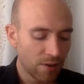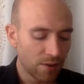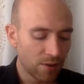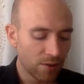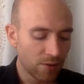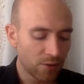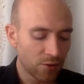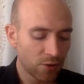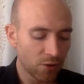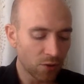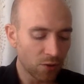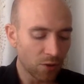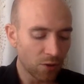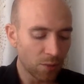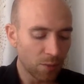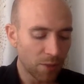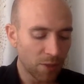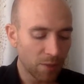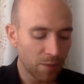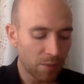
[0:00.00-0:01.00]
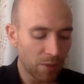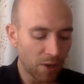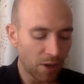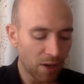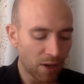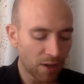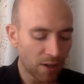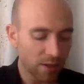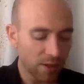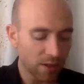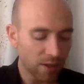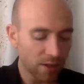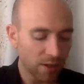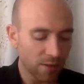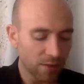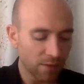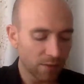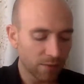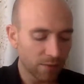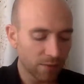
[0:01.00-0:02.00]
so a big part
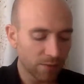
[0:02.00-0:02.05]
of